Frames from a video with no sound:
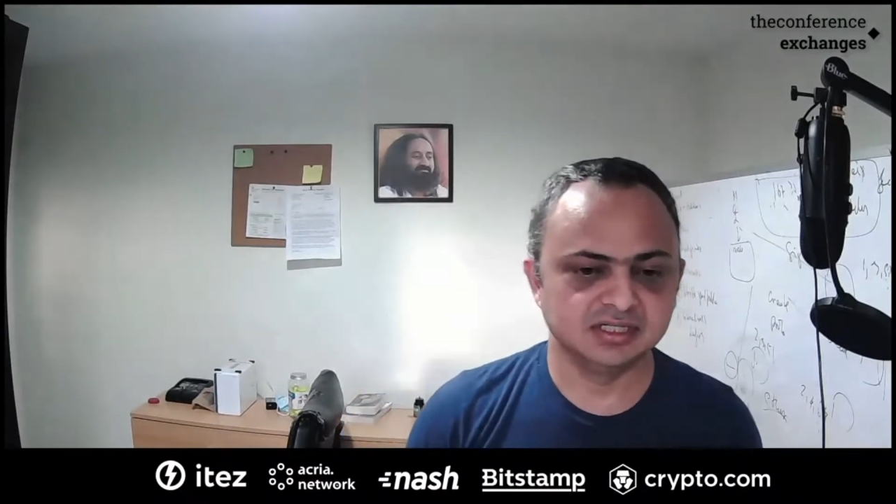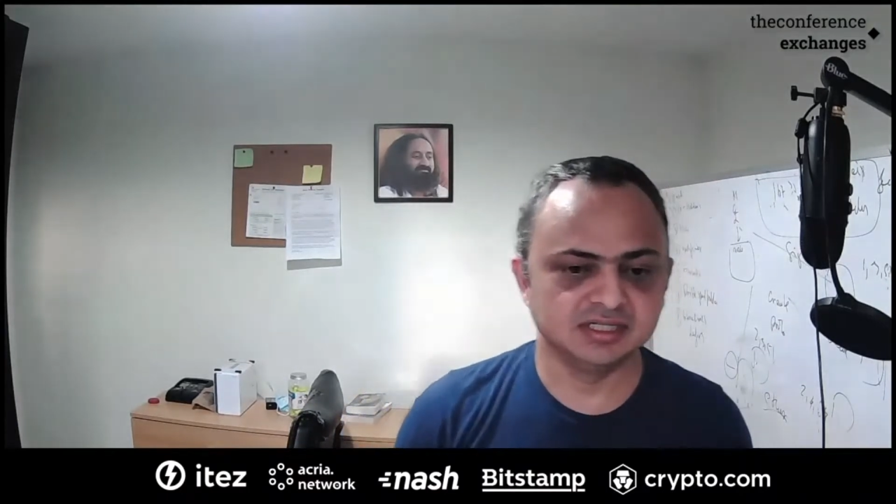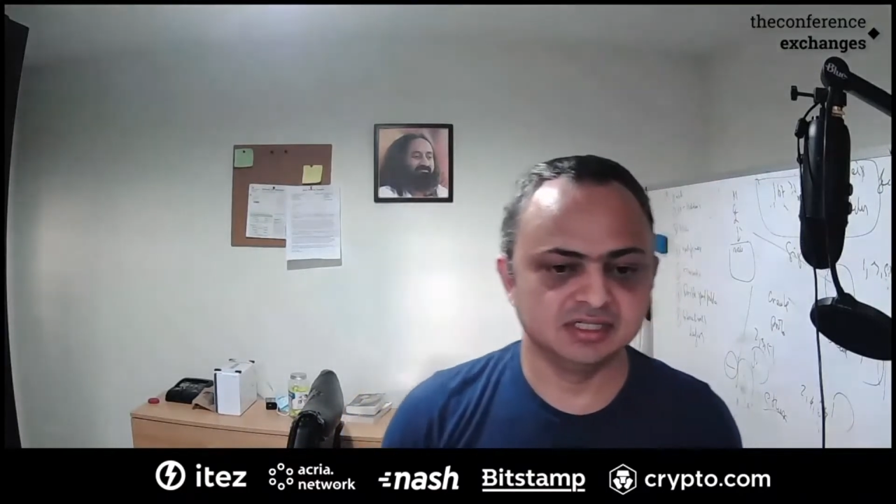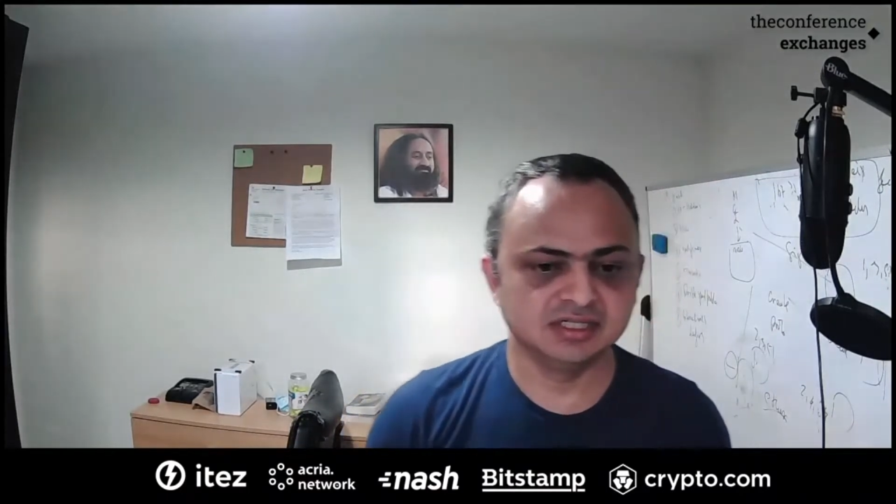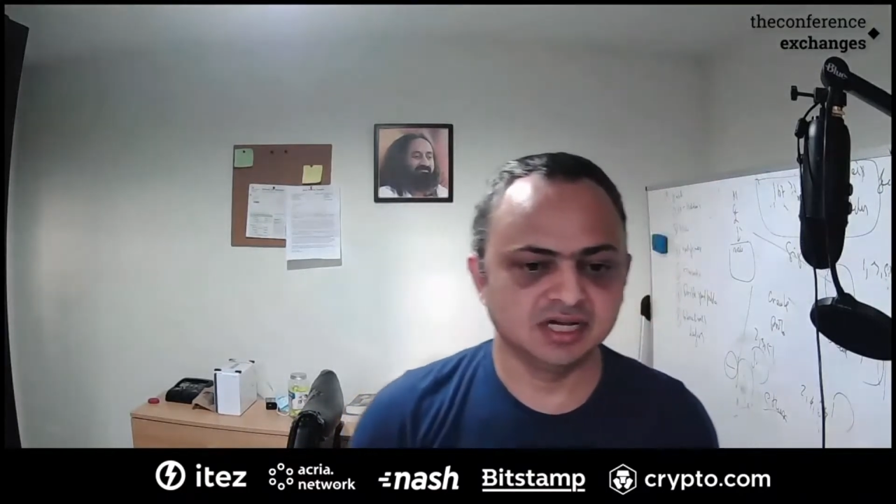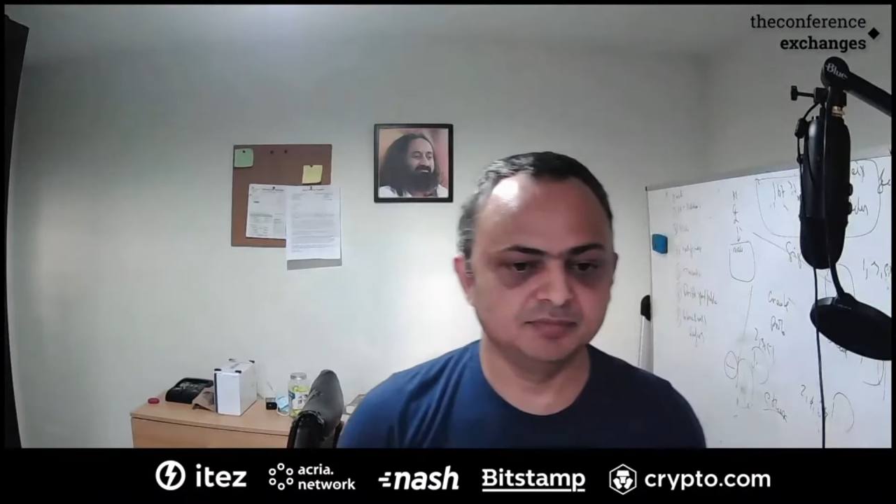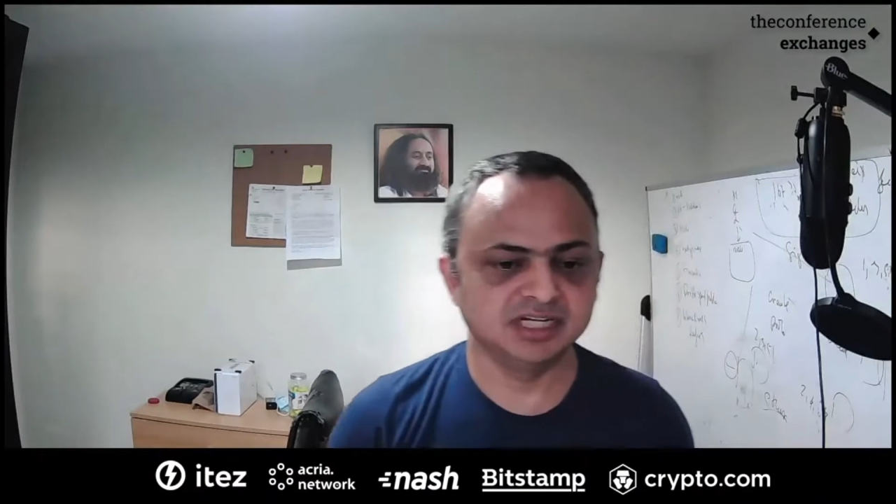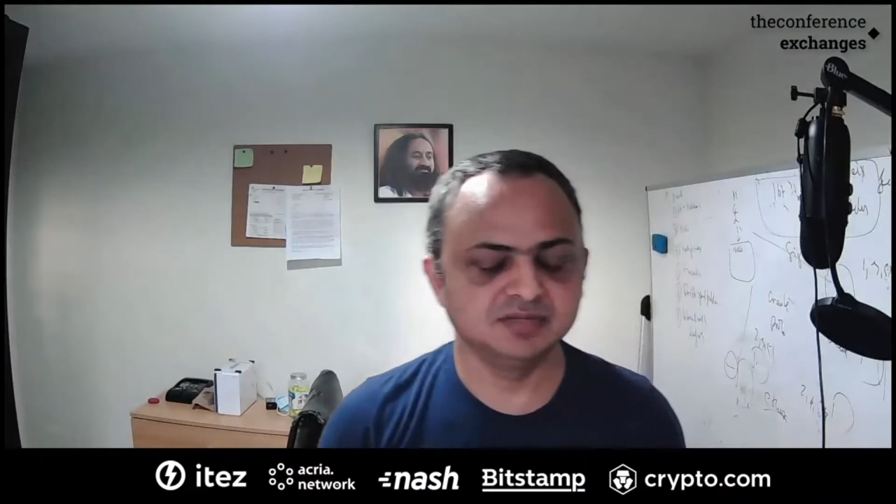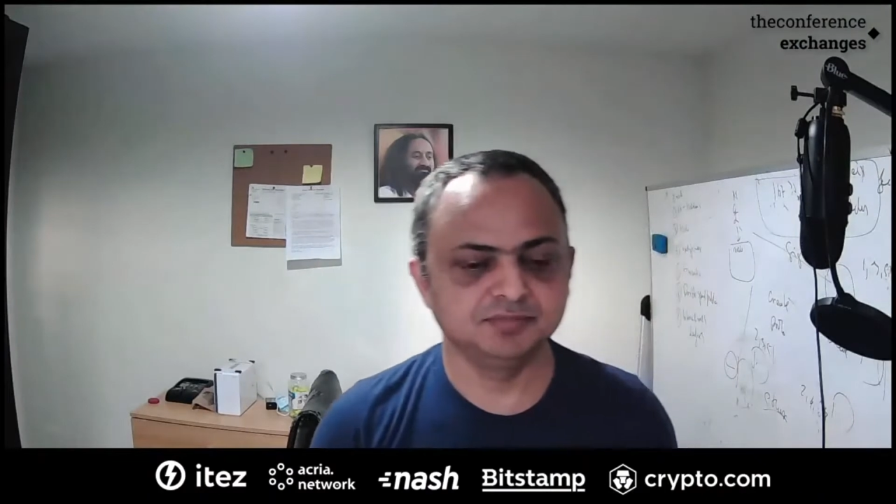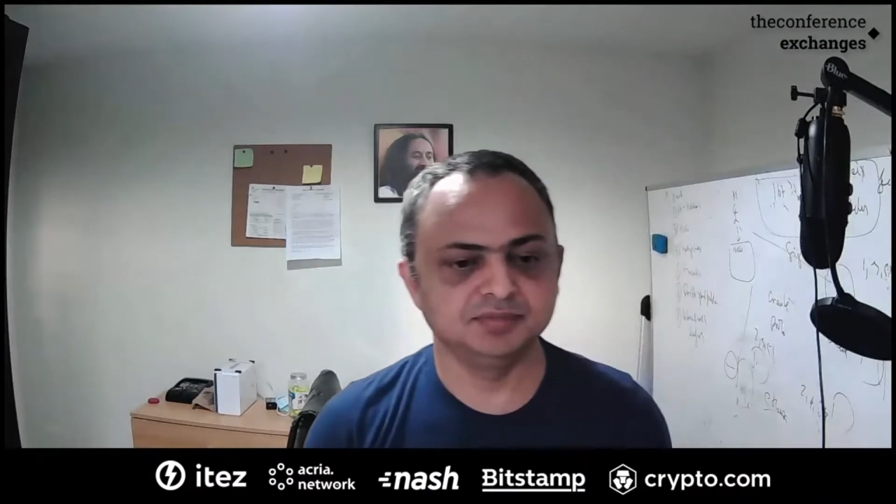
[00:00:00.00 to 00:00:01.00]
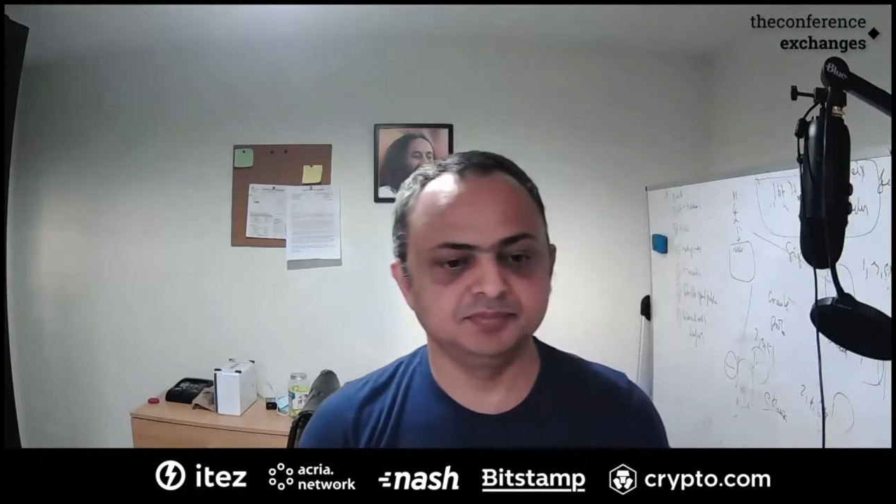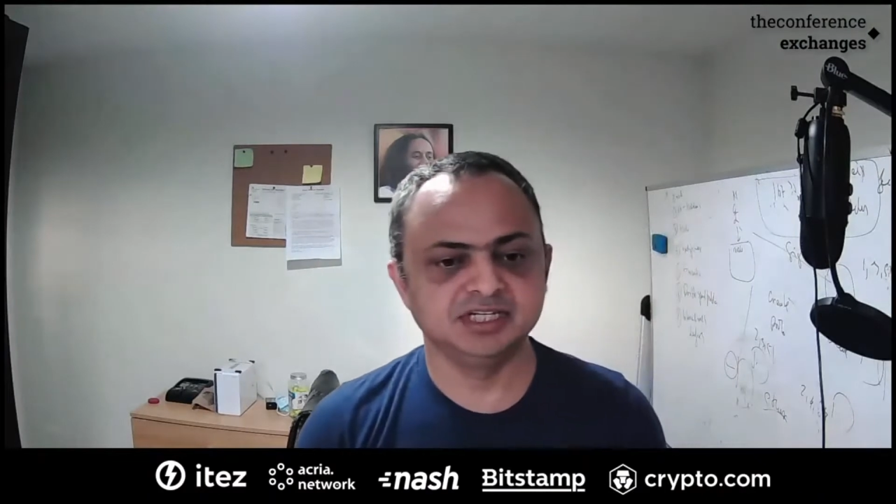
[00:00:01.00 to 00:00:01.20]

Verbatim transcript: uh, I built the P